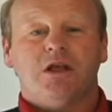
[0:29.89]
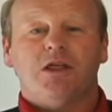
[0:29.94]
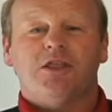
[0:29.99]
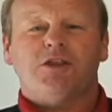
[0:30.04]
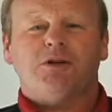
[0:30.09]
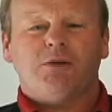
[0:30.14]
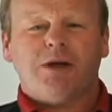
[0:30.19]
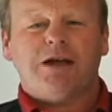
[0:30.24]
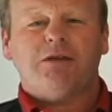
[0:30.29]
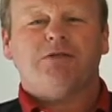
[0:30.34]

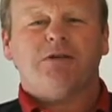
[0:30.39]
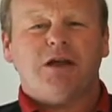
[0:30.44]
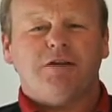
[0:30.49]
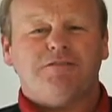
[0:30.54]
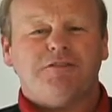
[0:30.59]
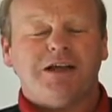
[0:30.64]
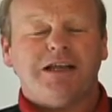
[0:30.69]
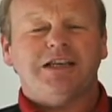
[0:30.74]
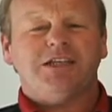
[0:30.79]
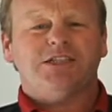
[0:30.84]
Throughout a
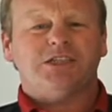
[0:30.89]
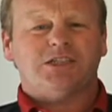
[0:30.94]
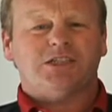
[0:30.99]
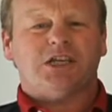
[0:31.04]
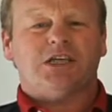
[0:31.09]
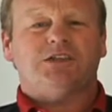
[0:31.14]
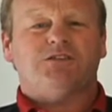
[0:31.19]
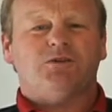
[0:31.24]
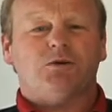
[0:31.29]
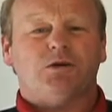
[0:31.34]
fairly
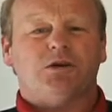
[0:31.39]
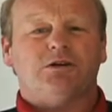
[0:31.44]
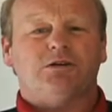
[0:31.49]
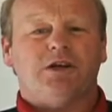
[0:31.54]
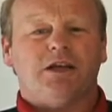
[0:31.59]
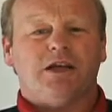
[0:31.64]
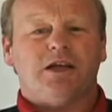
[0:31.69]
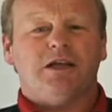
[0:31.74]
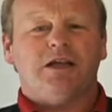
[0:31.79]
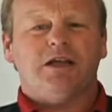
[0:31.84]
successful
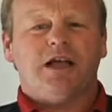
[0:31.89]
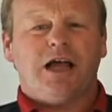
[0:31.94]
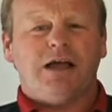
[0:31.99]
career,